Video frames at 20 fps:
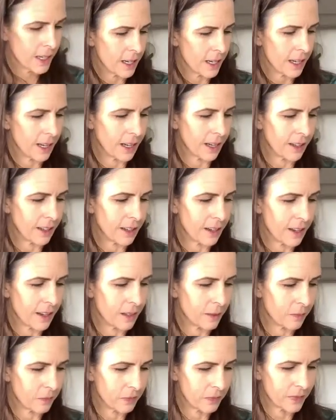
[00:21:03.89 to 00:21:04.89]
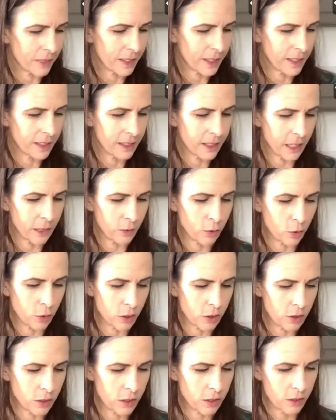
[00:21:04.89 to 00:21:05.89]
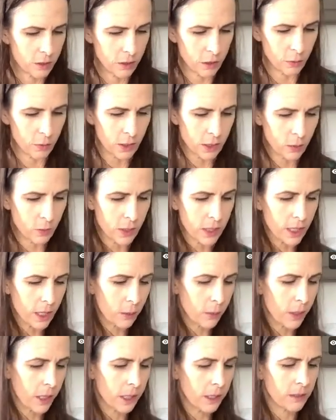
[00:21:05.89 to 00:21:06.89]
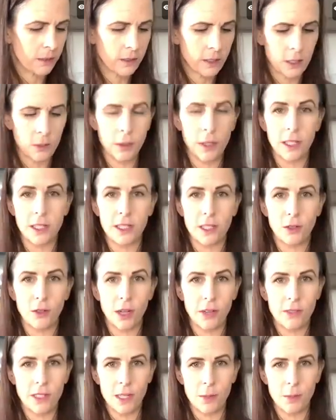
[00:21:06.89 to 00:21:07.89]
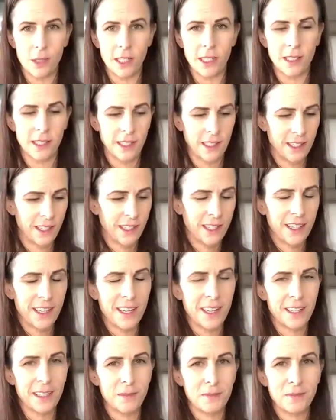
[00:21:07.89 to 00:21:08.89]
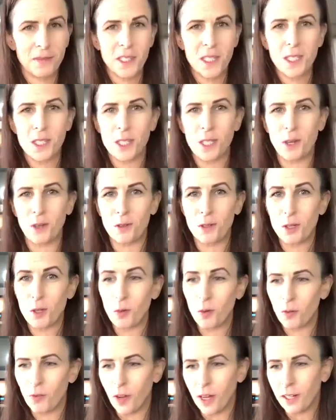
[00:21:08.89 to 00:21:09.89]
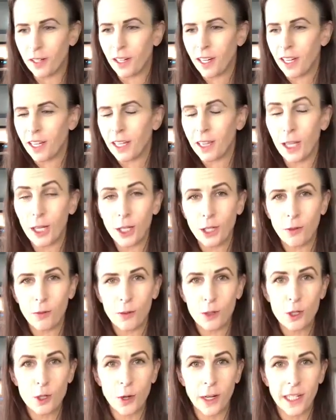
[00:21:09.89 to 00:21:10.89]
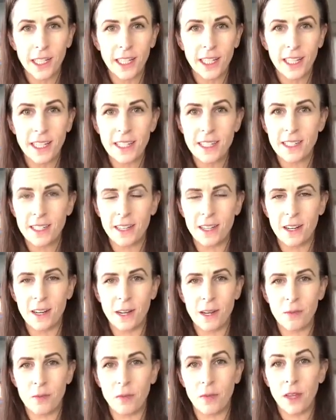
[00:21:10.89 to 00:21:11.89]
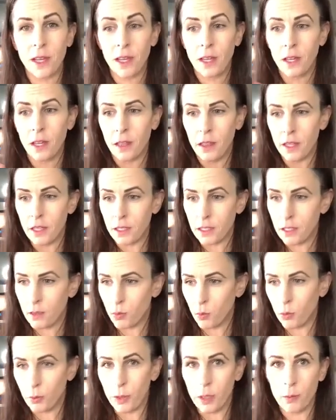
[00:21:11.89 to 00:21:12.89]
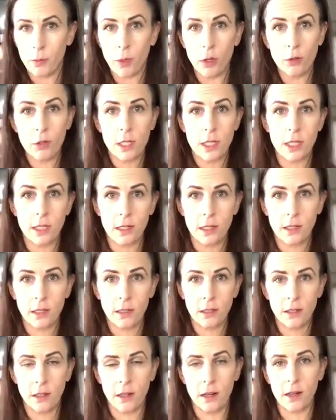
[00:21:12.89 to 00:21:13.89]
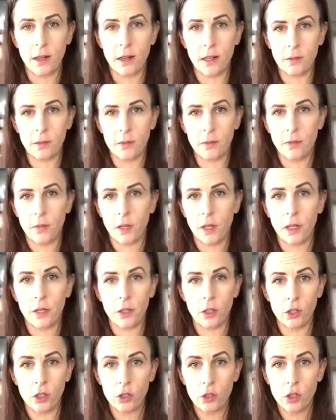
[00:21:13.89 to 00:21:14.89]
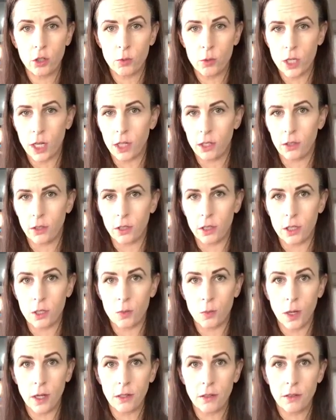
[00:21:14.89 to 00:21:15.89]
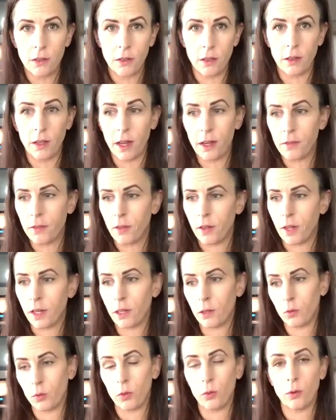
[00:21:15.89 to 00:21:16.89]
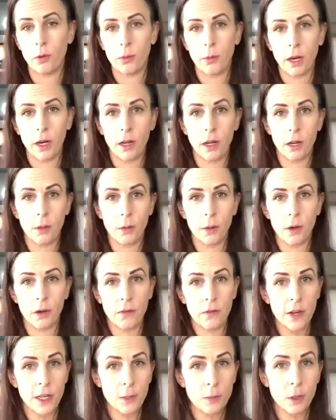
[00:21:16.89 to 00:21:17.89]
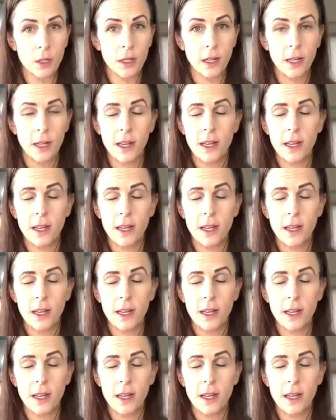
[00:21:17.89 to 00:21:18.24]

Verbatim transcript: And um, and of course the reason we celebrate is because the grave is empty. so super fun. Thank you for joining us. This will be posted um, on their YouTube channel as well, the live, and it will remain up on Facebook.